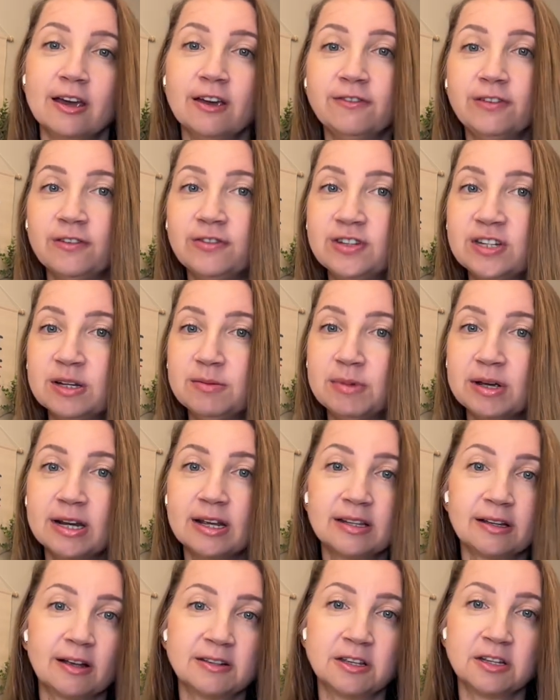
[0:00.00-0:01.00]

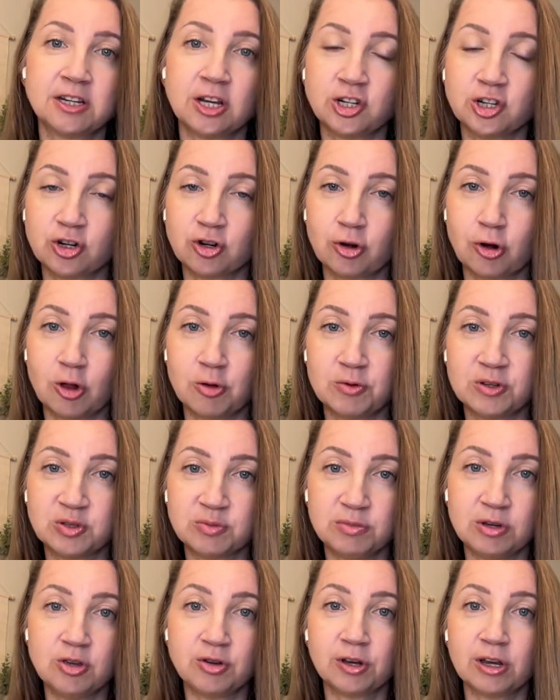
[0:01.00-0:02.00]
15-minute consultation call with
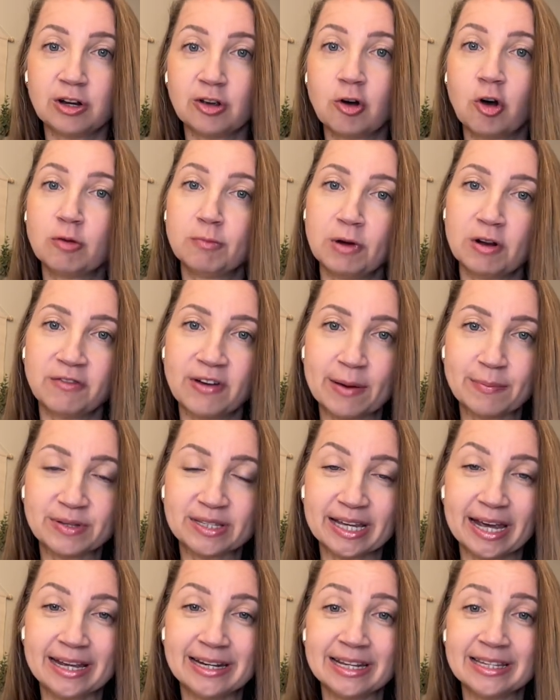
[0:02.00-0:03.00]
me, you can go on my
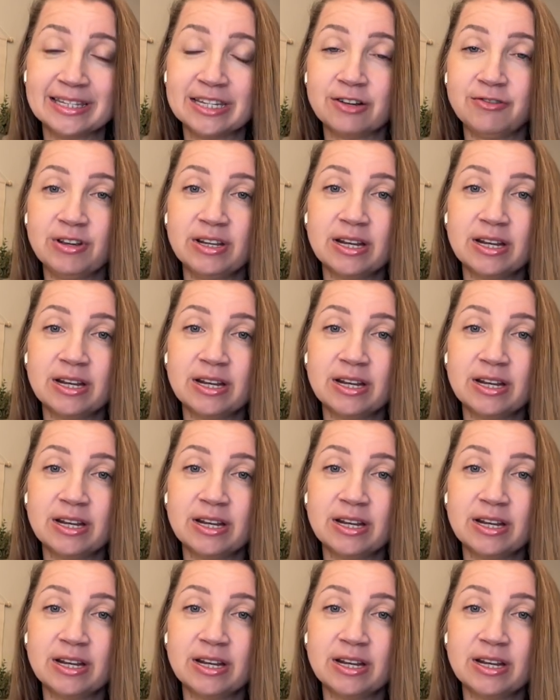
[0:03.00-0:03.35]
website. It's